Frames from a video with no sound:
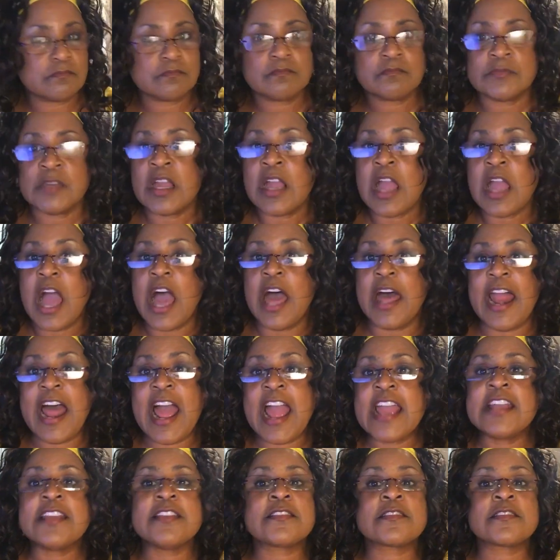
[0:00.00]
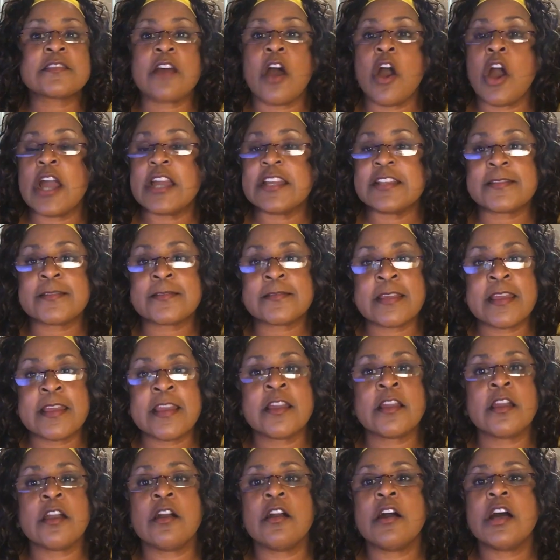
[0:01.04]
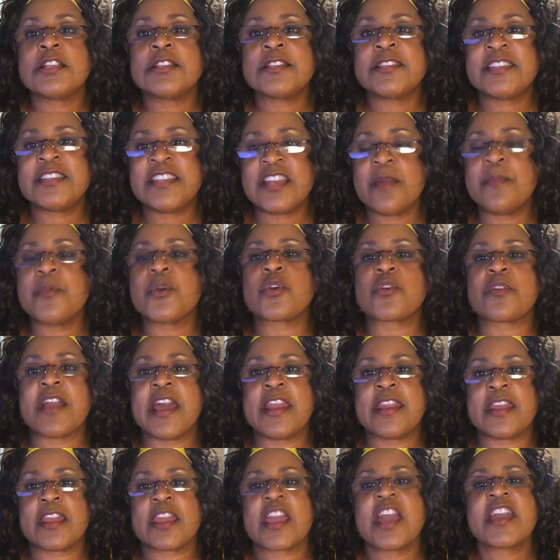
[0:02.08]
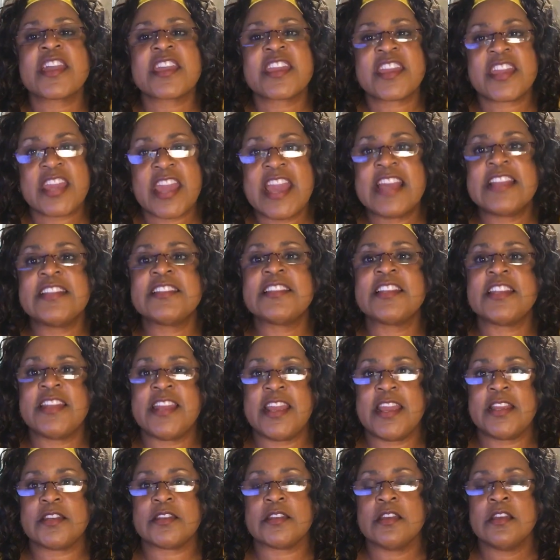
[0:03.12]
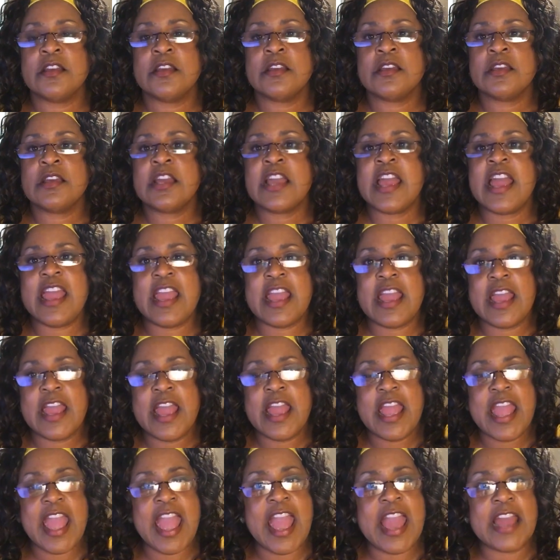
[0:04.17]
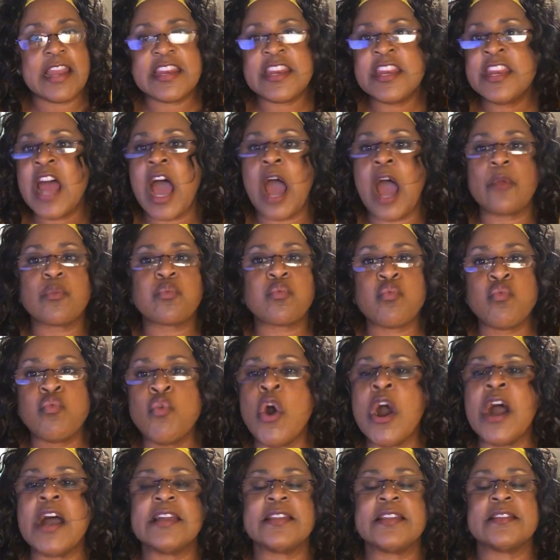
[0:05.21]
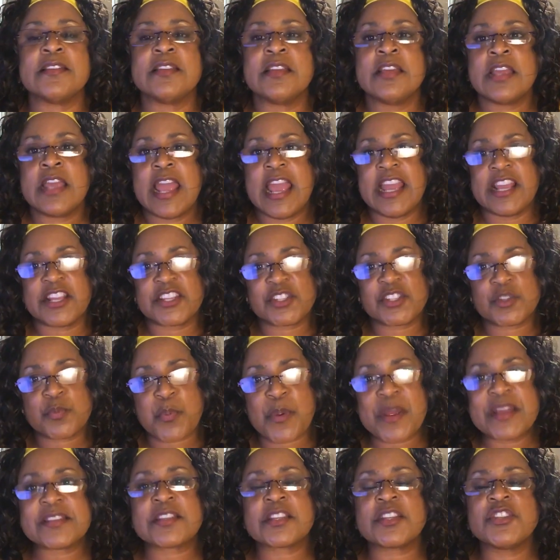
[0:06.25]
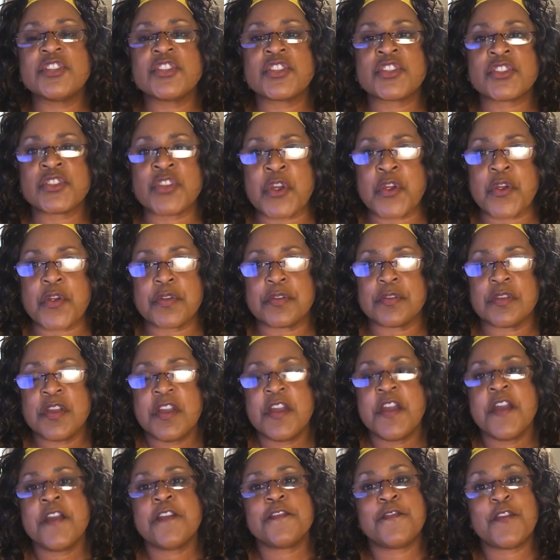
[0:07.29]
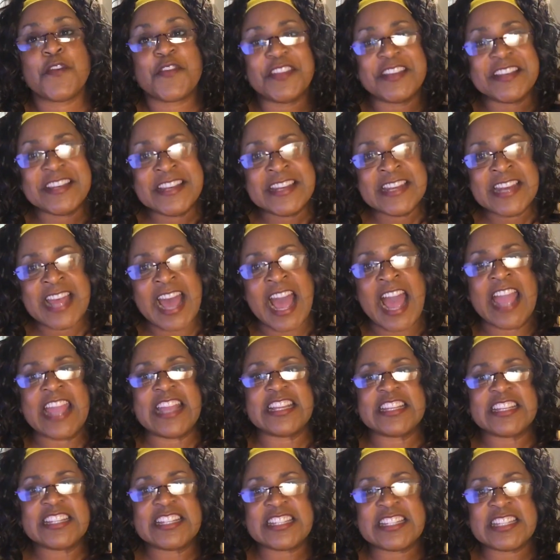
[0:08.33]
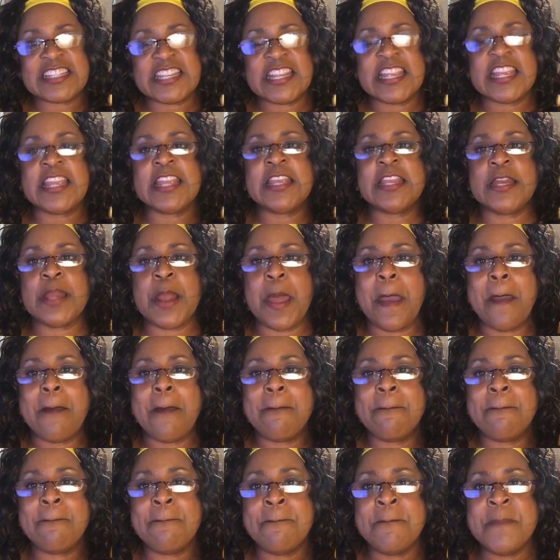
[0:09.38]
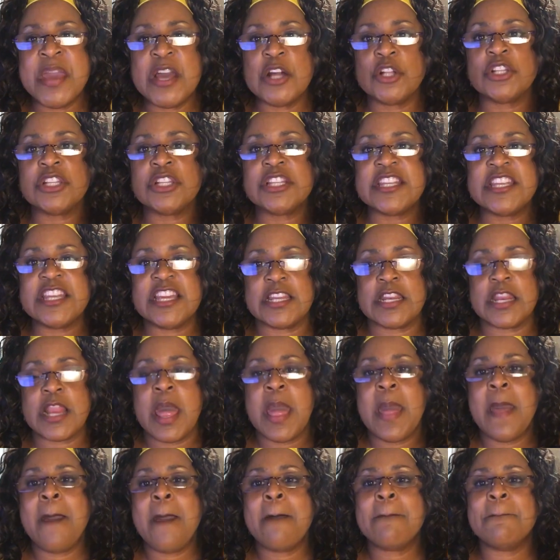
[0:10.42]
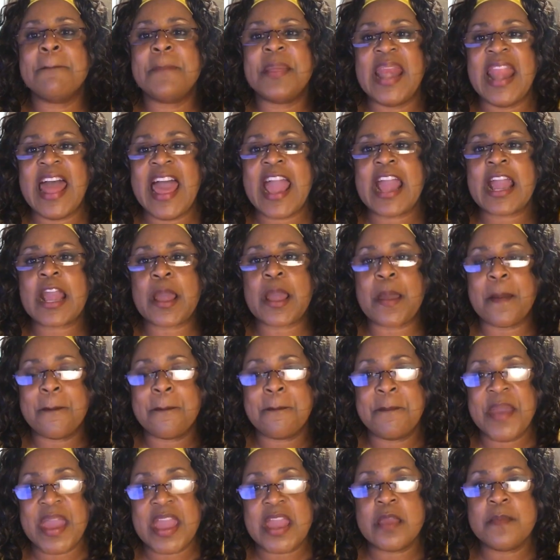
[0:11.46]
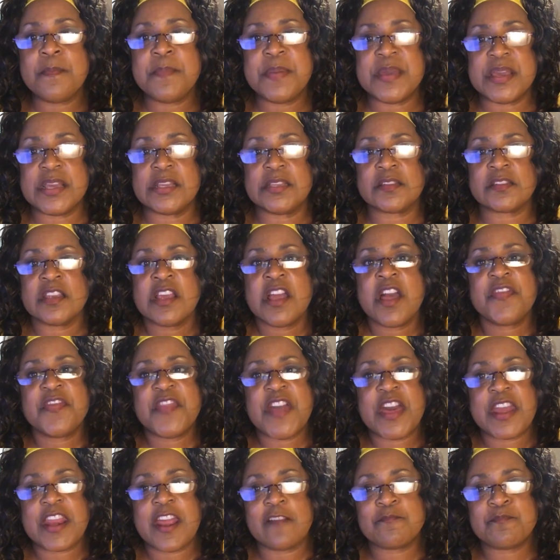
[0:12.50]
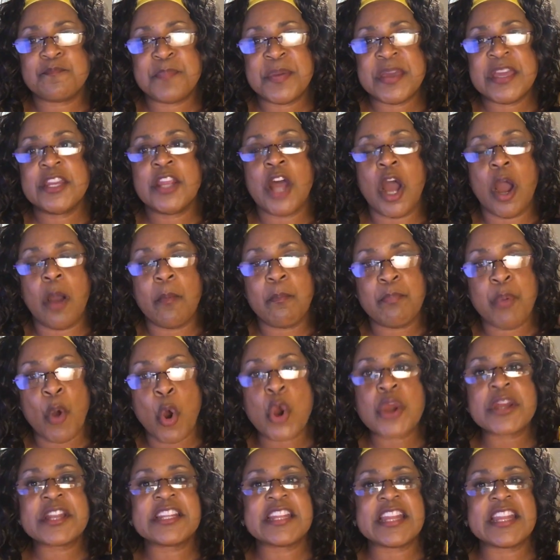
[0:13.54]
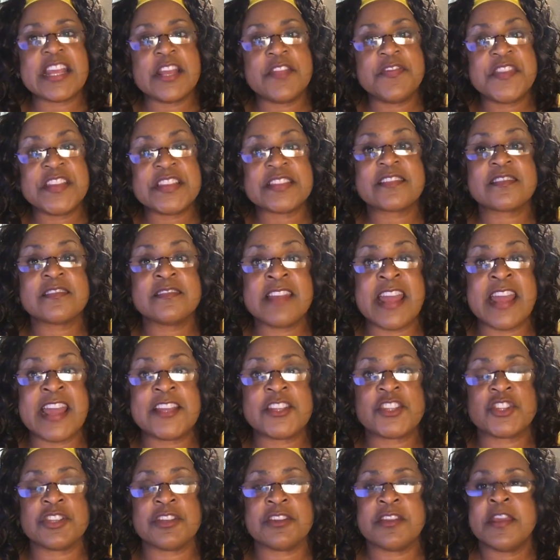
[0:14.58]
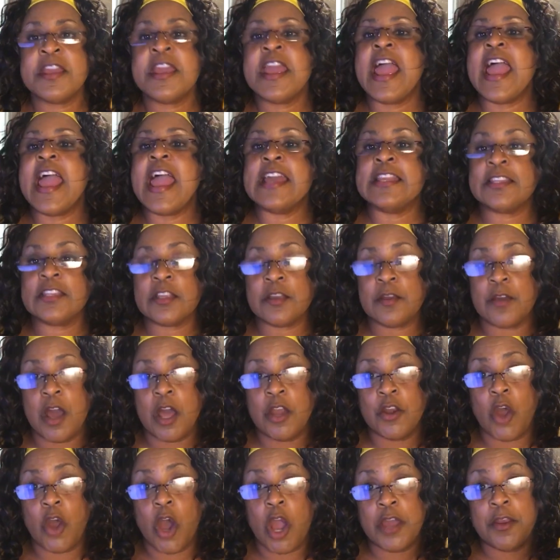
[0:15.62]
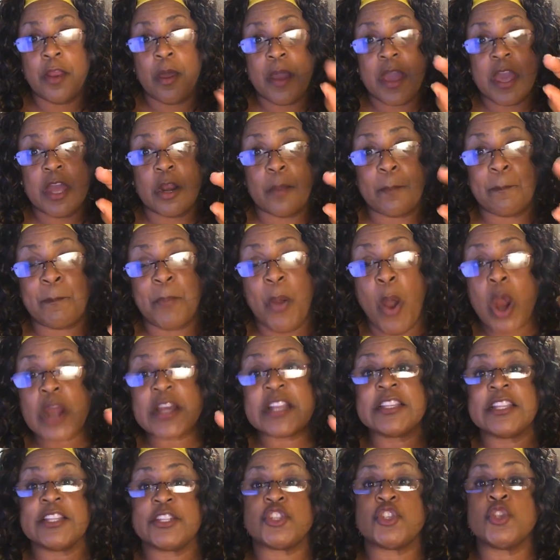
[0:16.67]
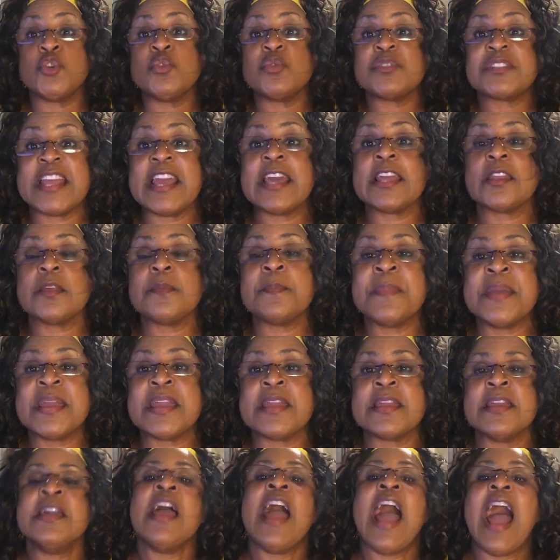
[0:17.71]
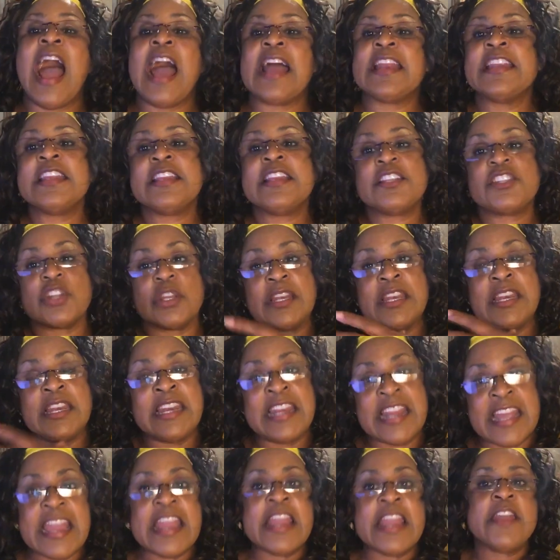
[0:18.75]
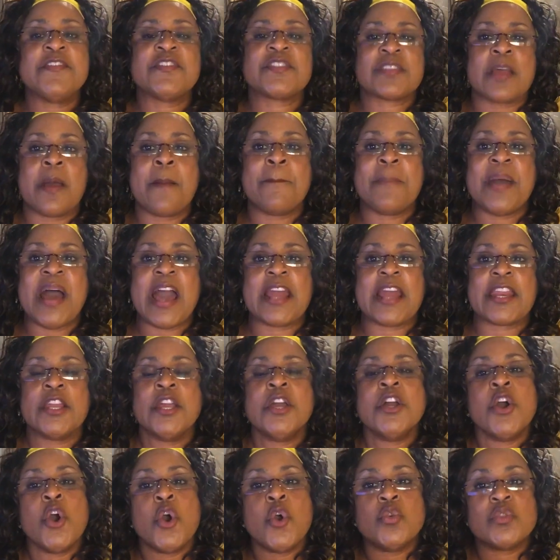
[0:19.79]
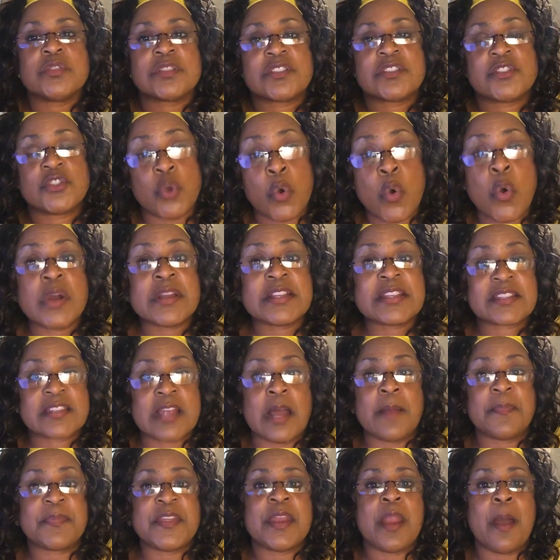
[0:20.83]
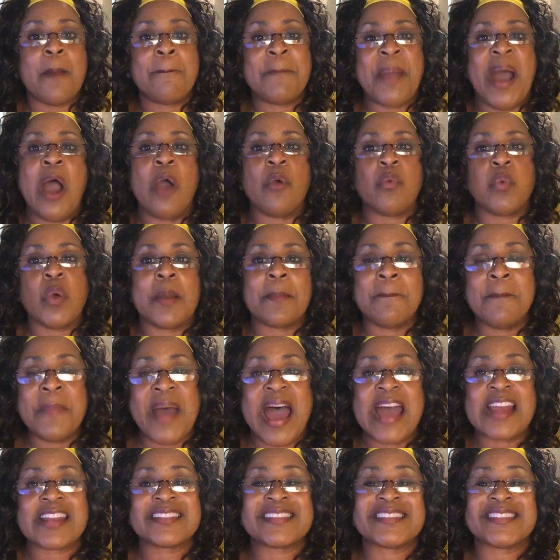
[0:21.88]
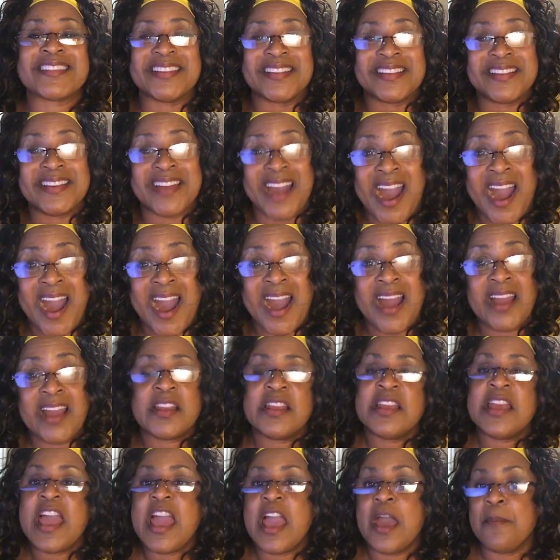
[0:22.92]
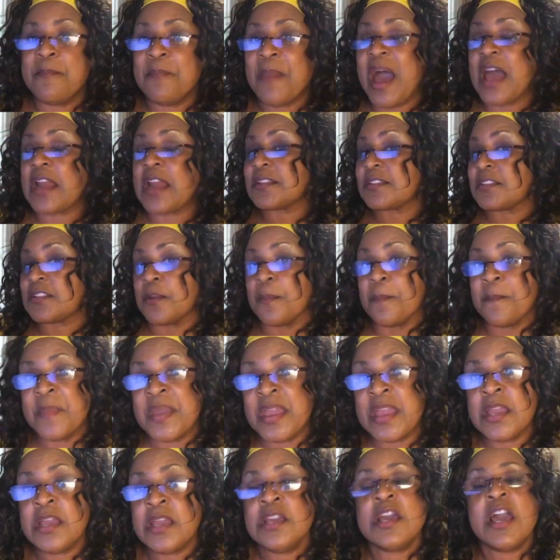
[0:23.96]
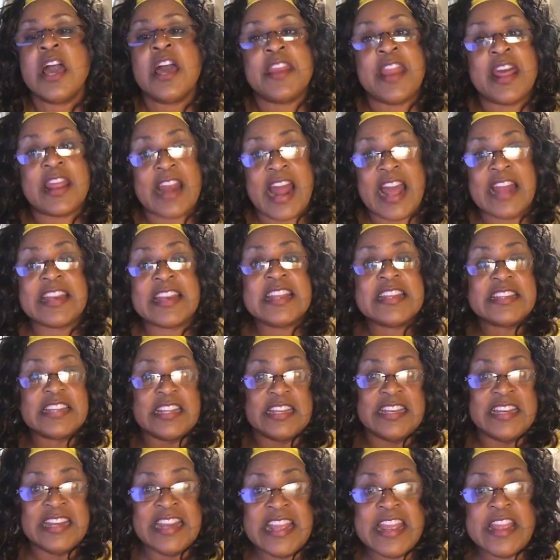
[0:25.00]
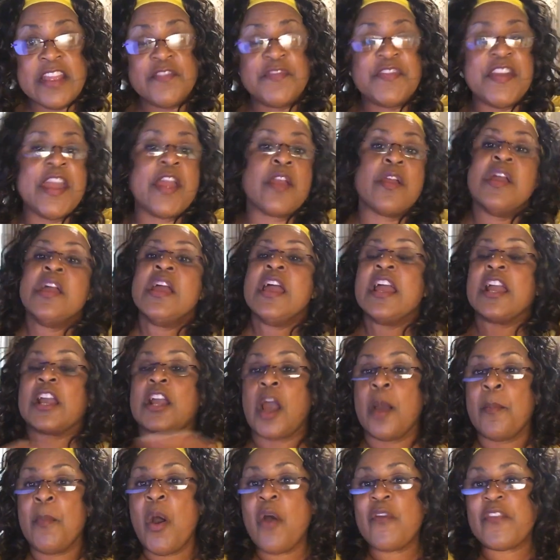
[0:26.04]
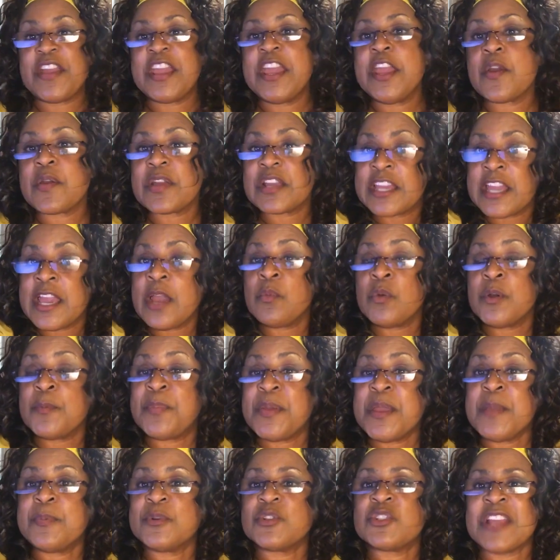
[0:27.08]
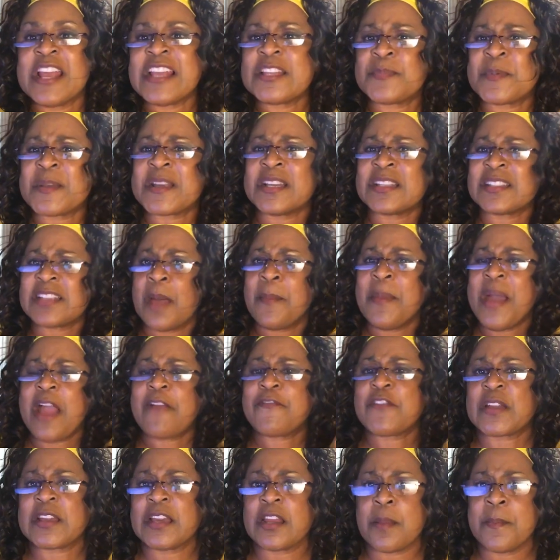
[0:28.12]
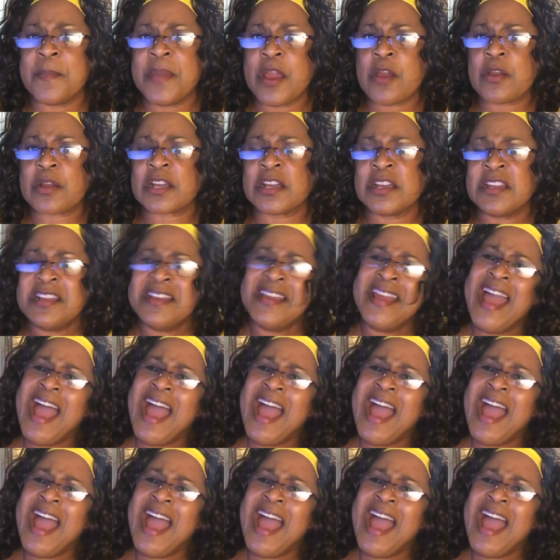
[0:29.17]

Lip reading: And I ain't saw a single Democratic candidate at not one express concern for the 19 million black babies that have been aborted in this nation, and a party that you telling me I need to leave somebody who's doing something about what matters to God and matters to me, and that I need to leave there and come over here and get with people just because I'm African American?